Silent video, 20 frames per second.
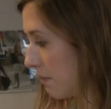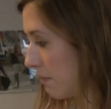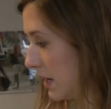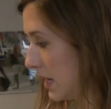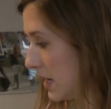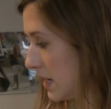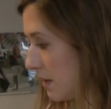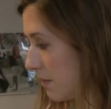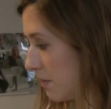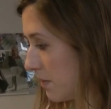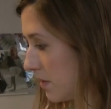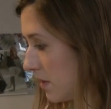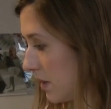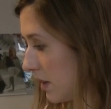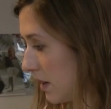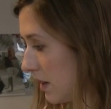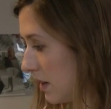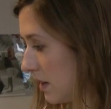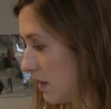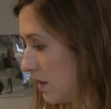a
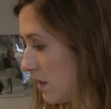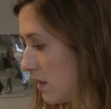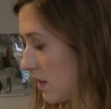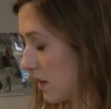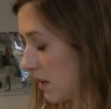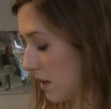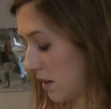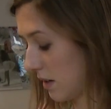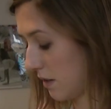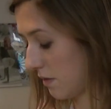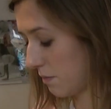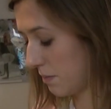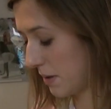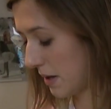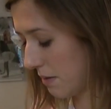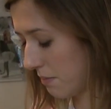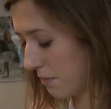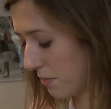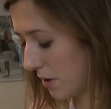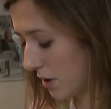medium-sized kind of
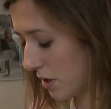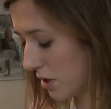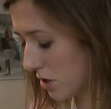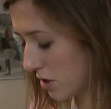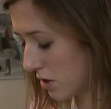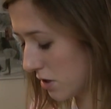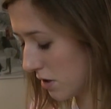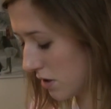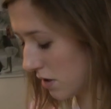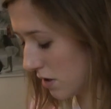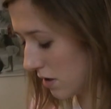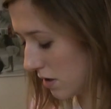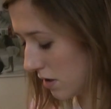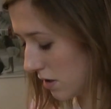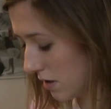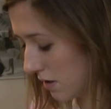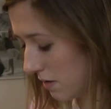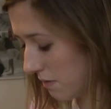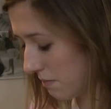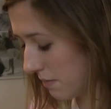paintbrush,
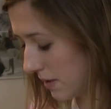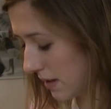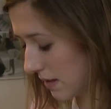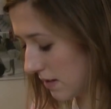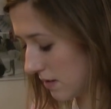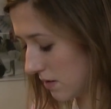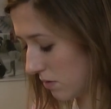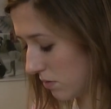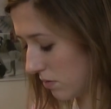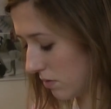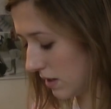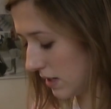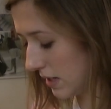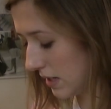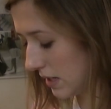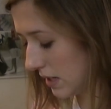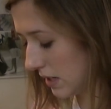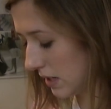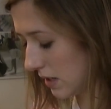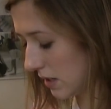mix it all
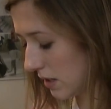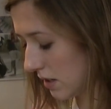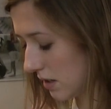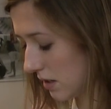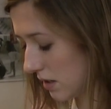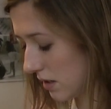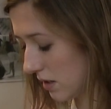in.